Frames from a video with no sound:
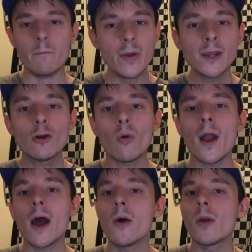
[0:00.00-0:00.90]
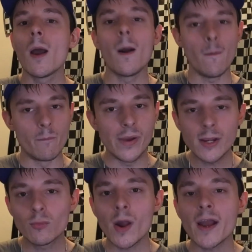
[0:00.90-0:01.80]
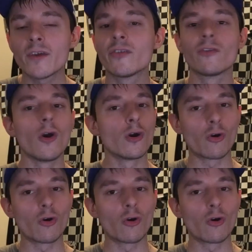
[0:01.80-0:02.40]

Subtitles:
Big crowd, big wrecks,